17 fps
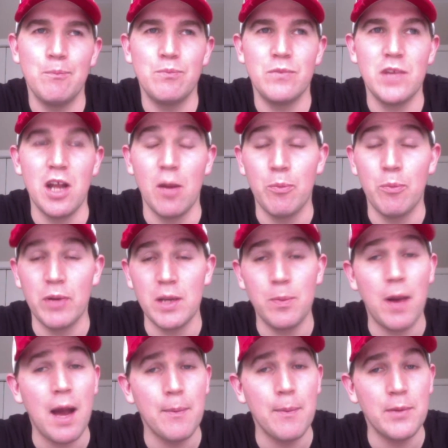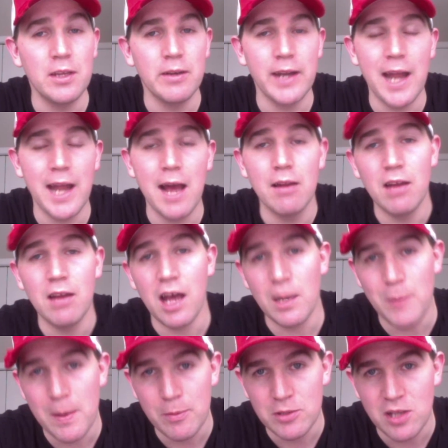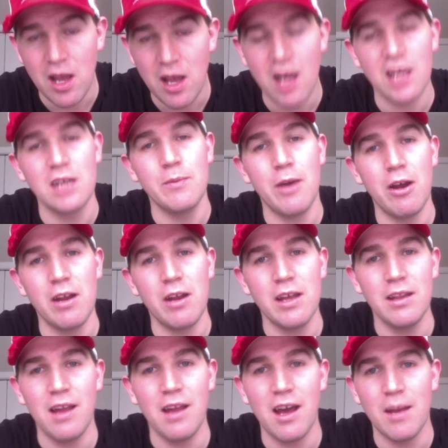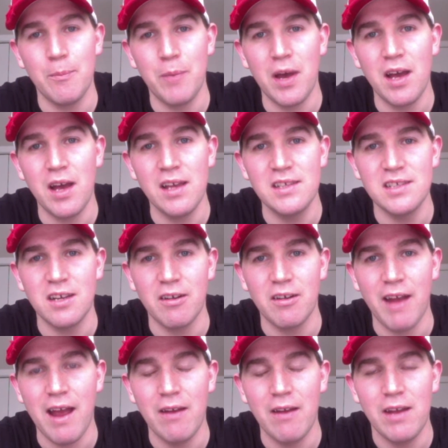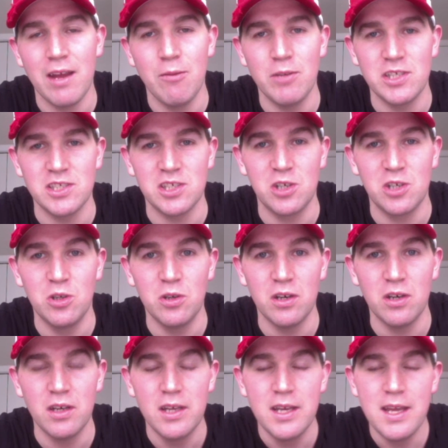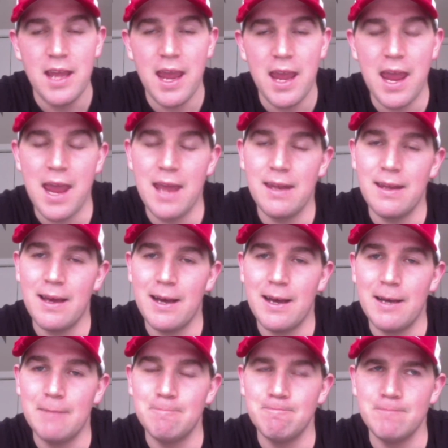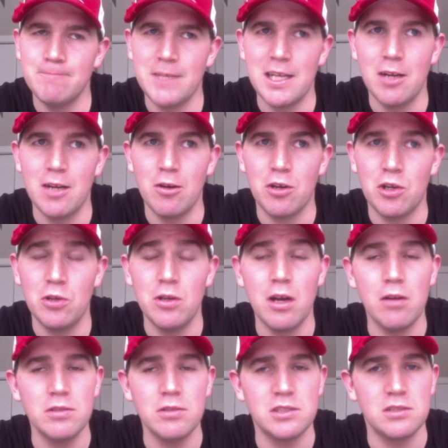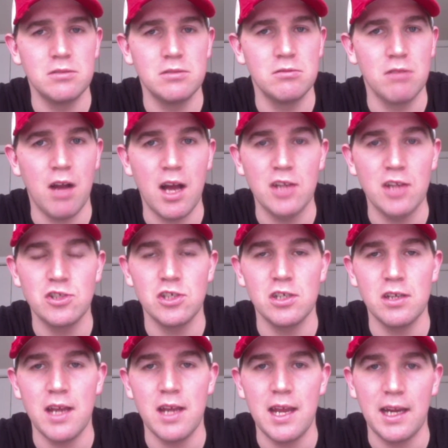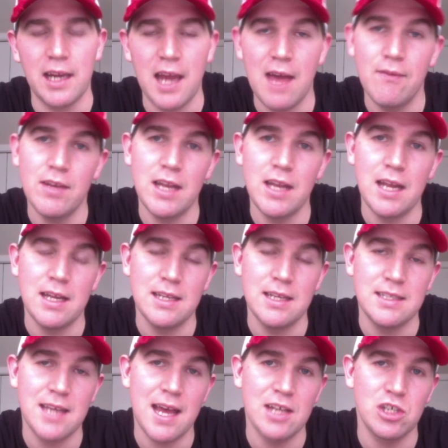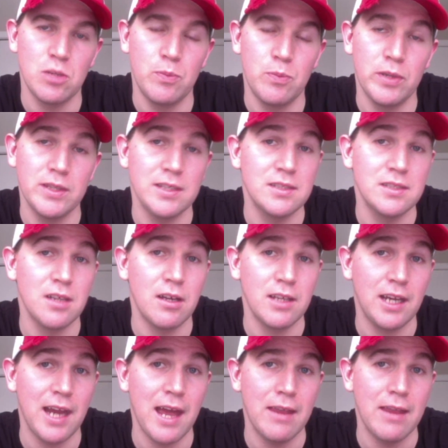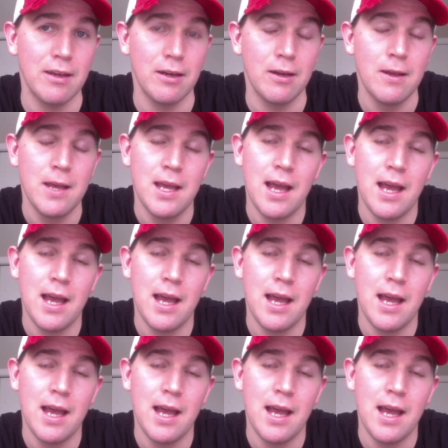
you know, pretty popular right now. A lot of people talking about it, a lot of buzz around it, which is cool. And, you know, kudos to Roger and Kevin and Hitesh who put this all together.